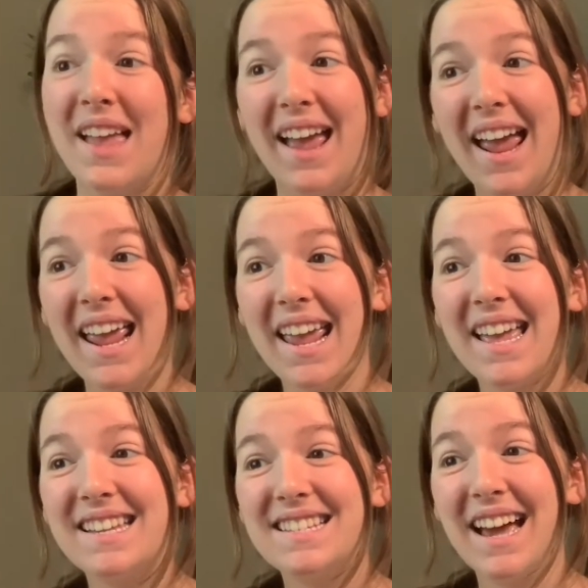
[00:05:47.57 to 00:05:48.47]

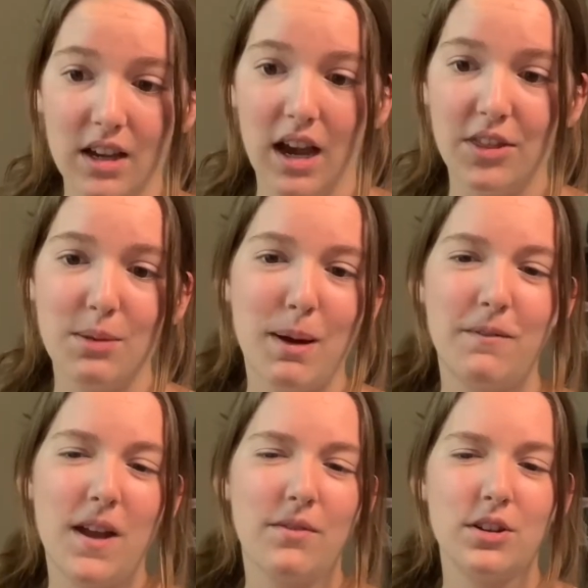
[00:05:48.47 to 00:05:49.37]
and I think my
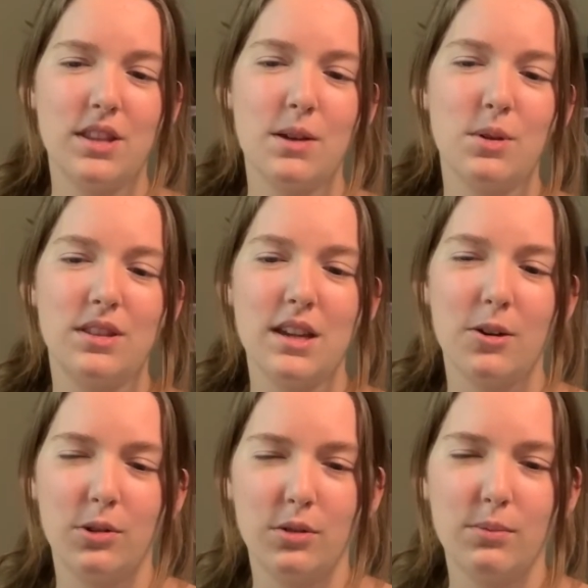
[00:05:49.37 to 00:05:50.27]
favorite thing with the
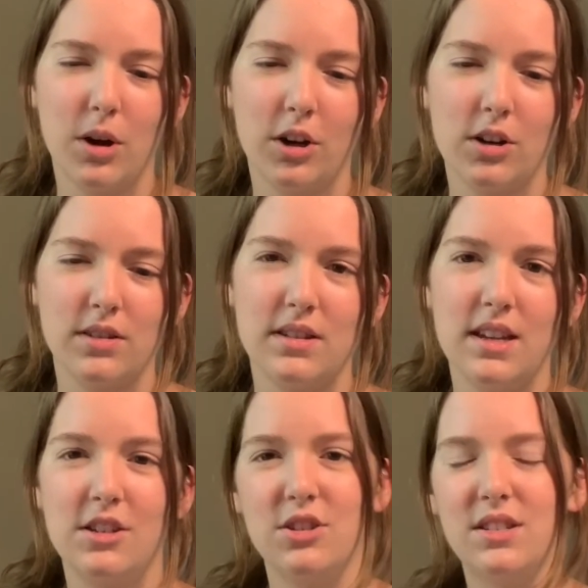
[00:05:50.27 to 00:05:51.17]
Ohuhu markers is
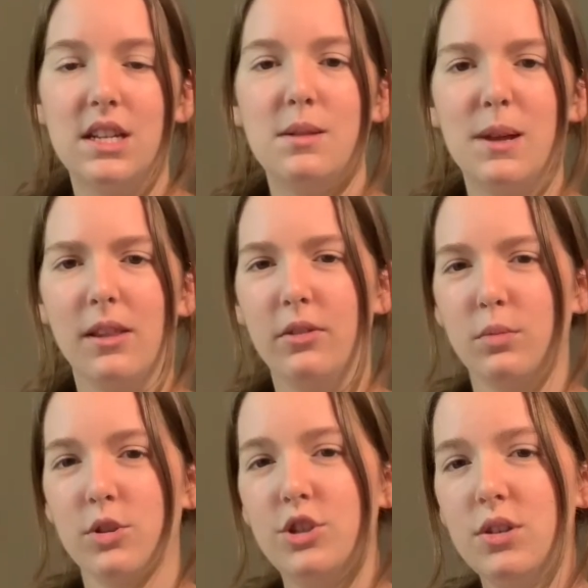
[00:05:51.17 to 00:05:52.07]
they just tend to be a little
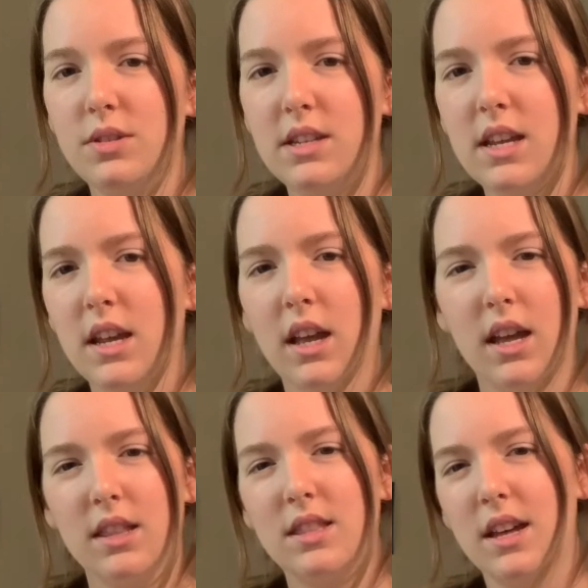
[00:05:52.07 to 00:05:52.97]
more juicy.
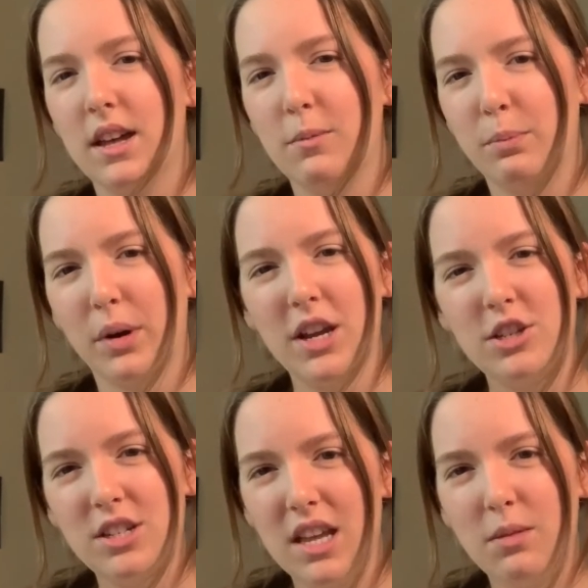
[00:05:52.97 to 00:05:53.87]
The
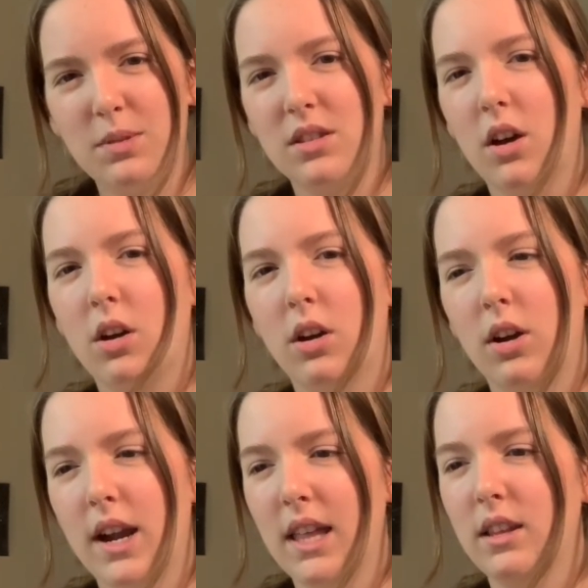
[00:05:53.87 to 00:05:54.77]
brush tips
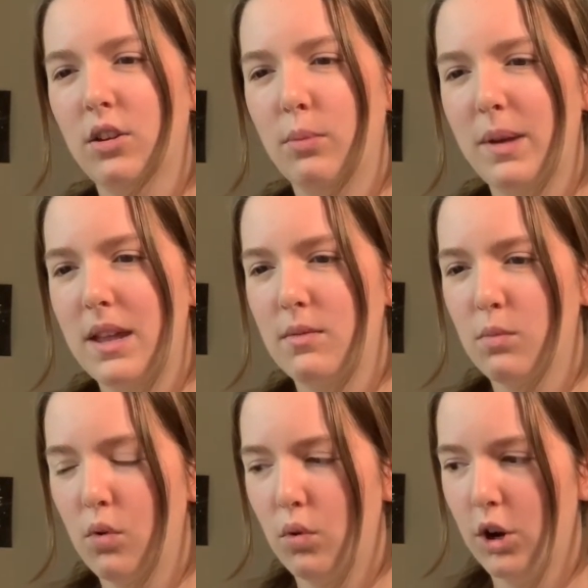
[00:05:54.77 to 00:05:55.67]
are a little bit
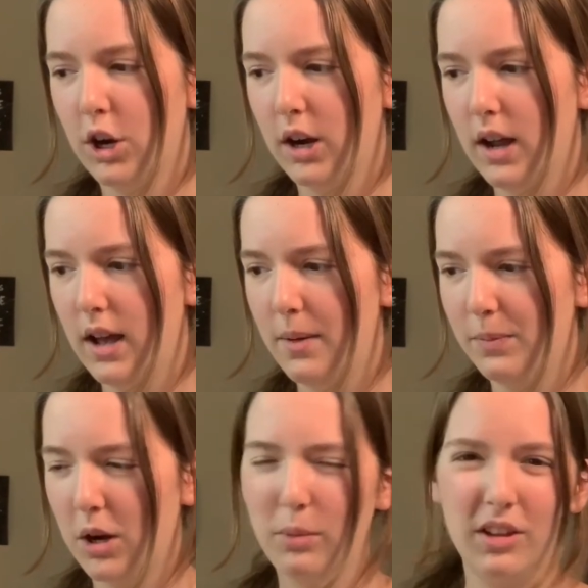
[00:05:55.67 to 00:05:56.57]
more,
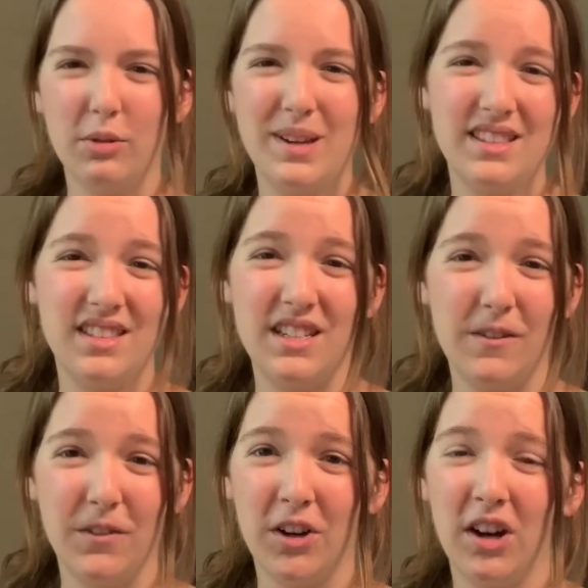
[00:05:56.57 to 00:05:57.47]
are a little bit
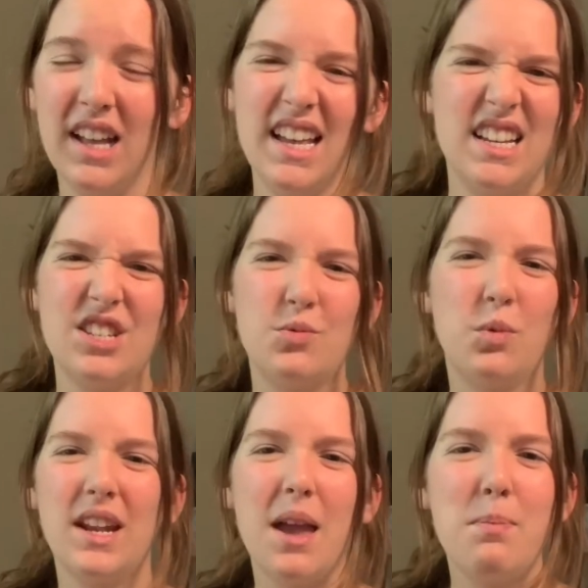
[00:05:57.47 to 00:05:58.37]
stiffer. Just
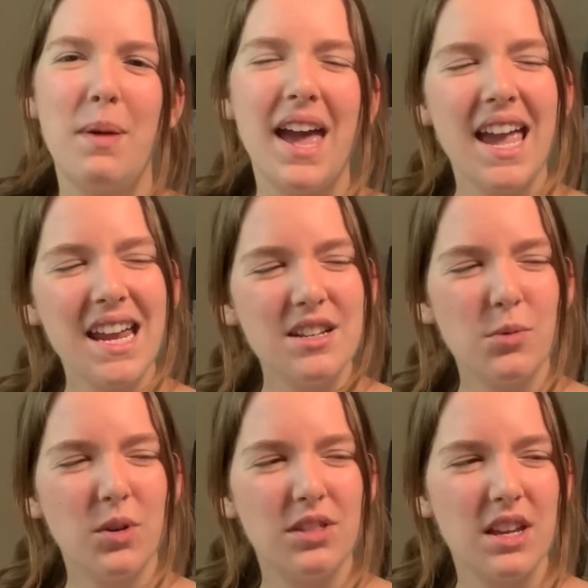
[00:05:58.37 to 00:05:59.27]
when I
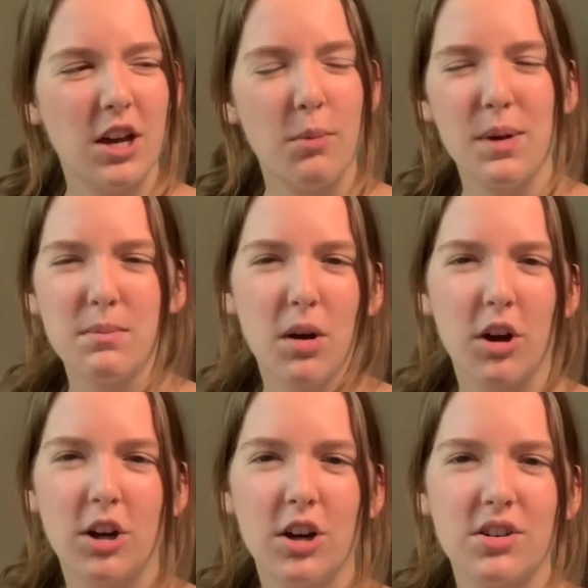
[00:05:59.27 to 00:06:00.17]
paint with the Copic
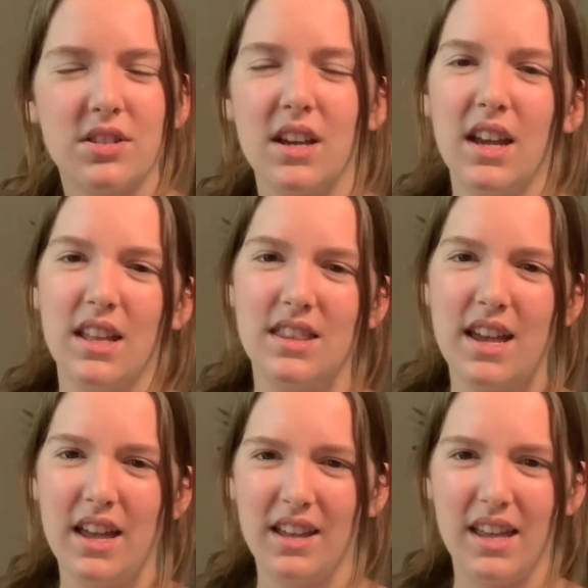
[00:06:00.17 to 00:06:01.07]
markers,
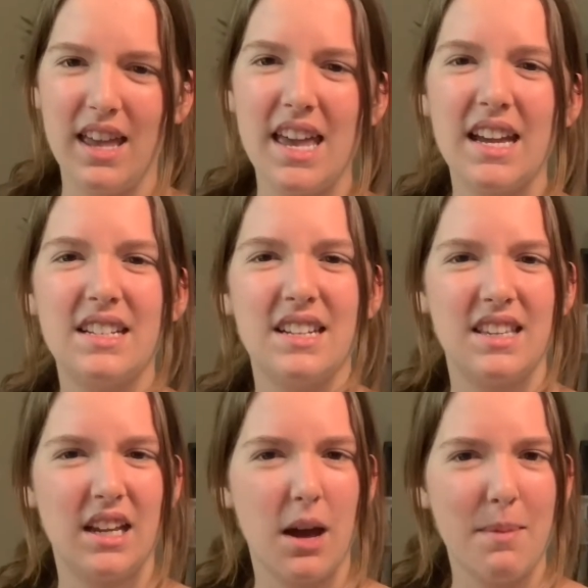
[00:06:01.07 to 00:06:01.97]
the ink
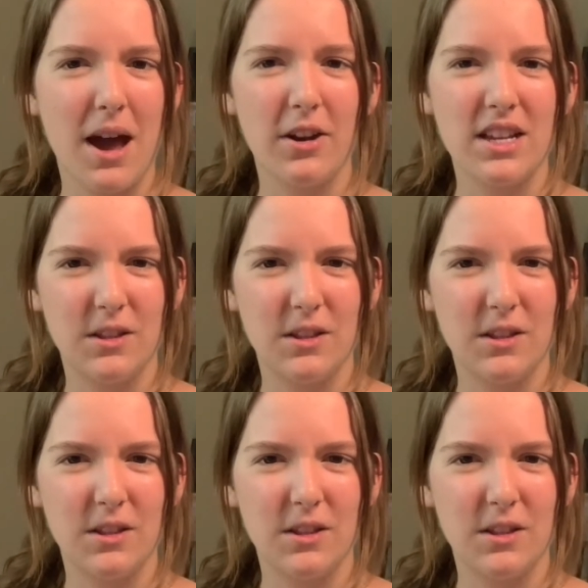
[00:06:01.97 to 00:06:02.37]
doesn't come out as